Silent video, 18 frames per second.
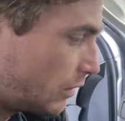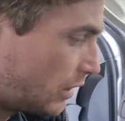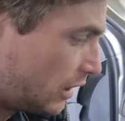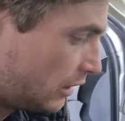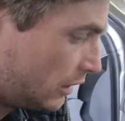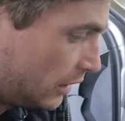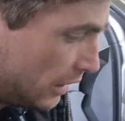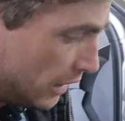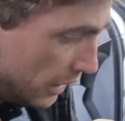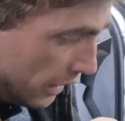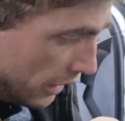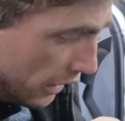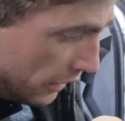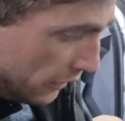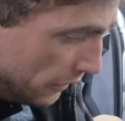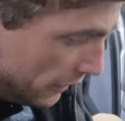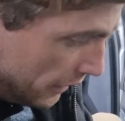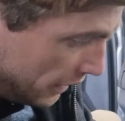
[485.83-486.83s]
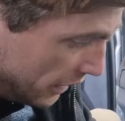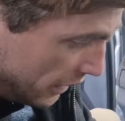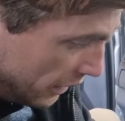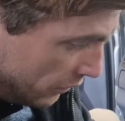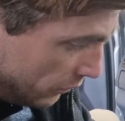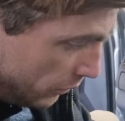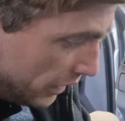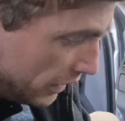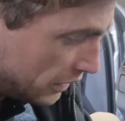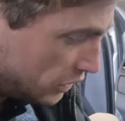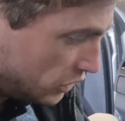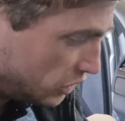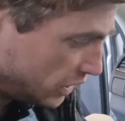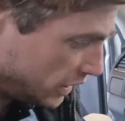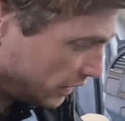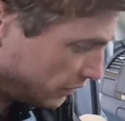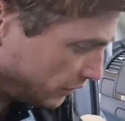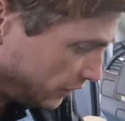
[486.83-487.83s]
well, and then we can
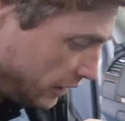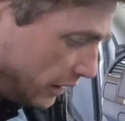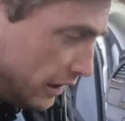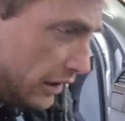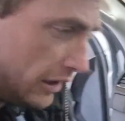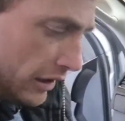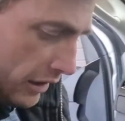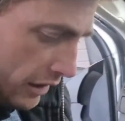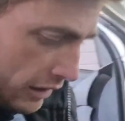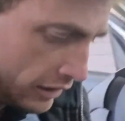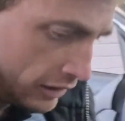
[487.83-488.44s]
check the,